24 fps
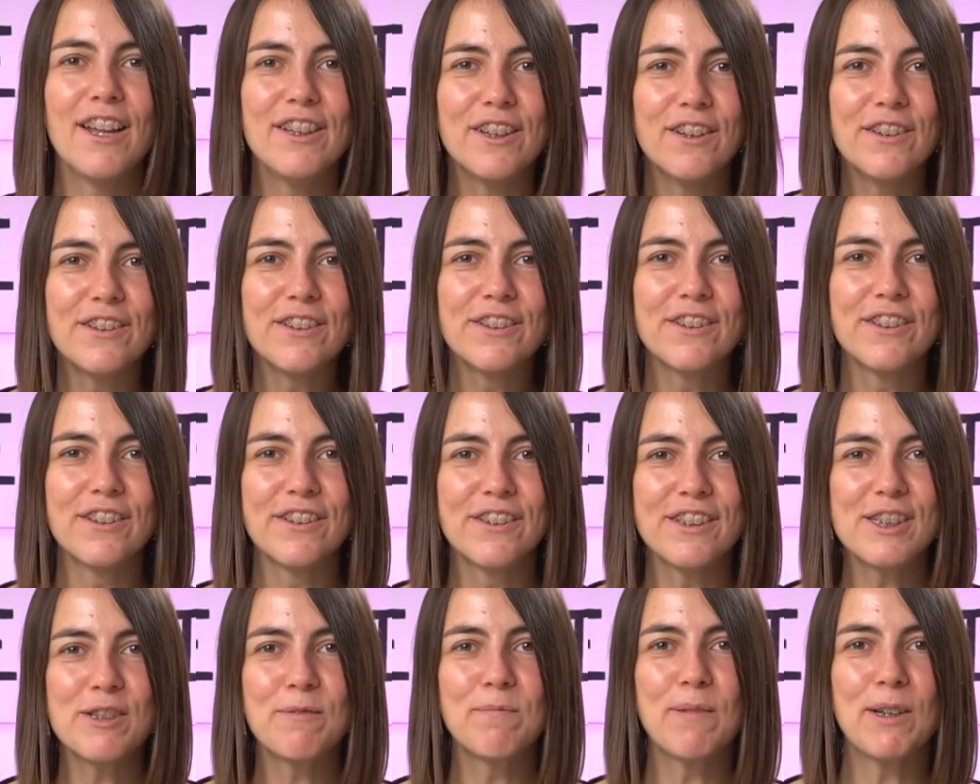I know you
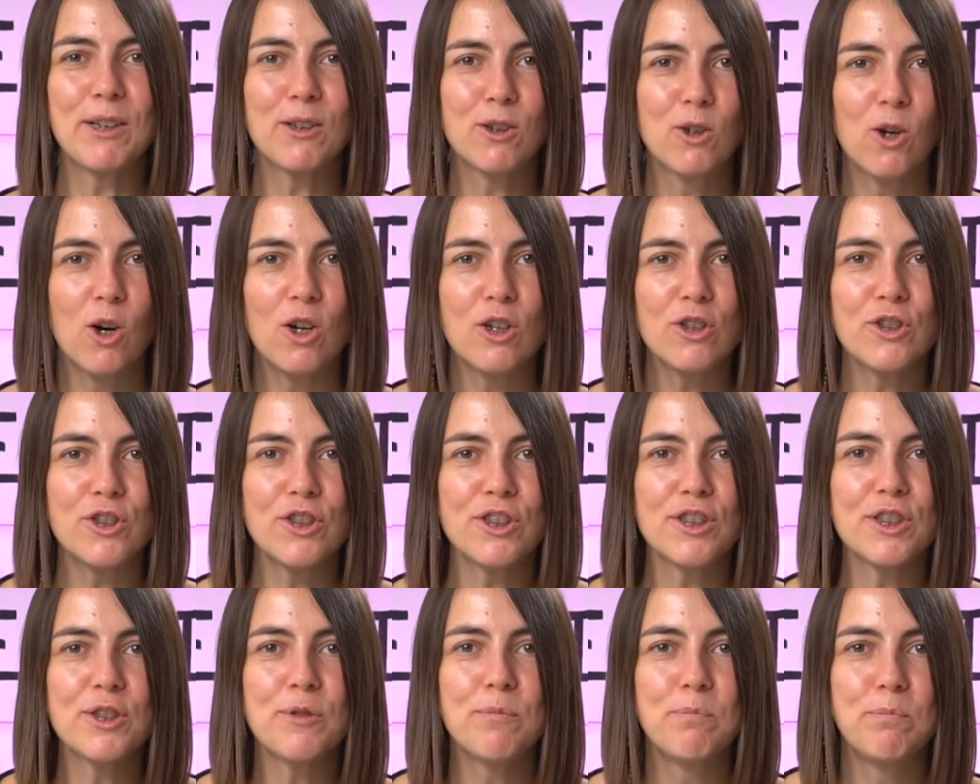noticed my
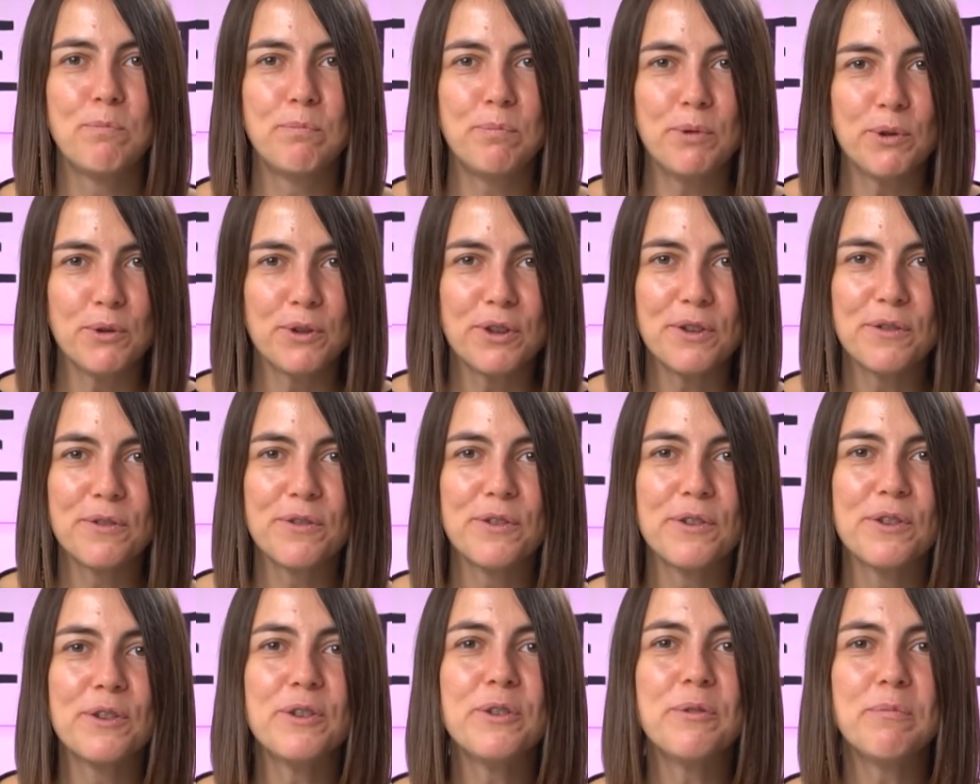gorgeous,
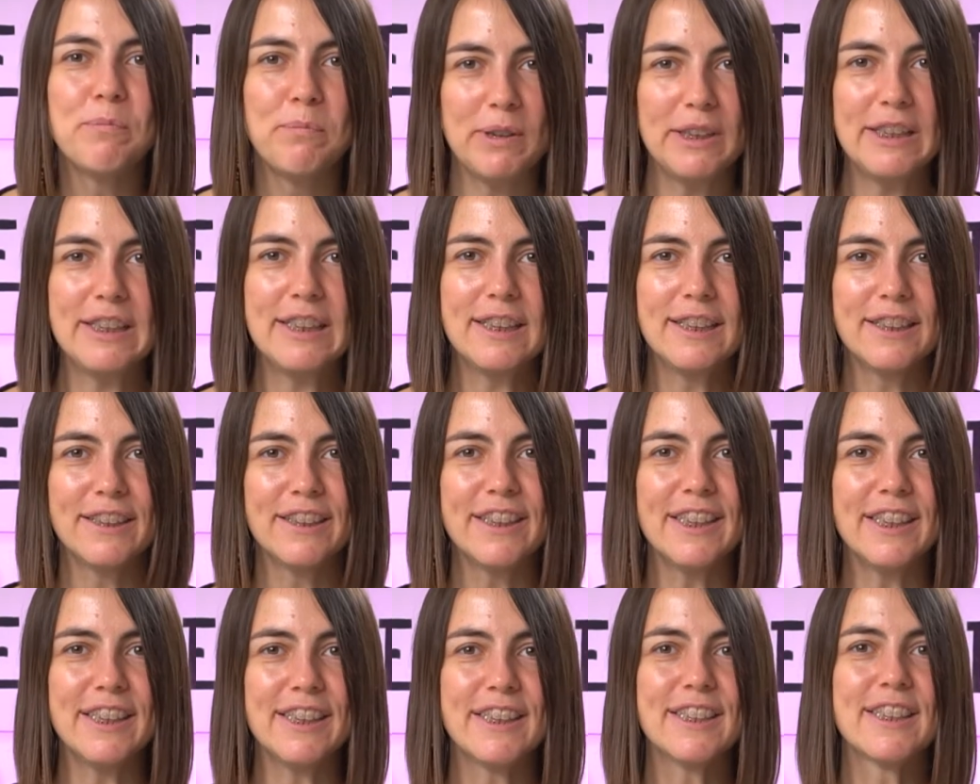beautiful beaded
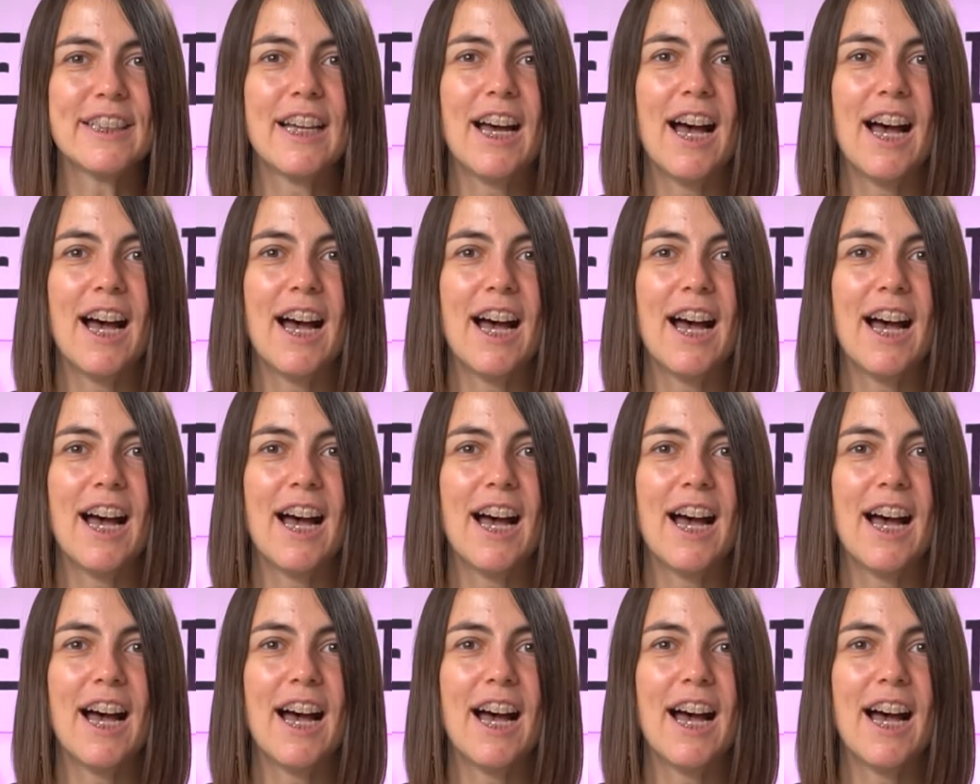rings.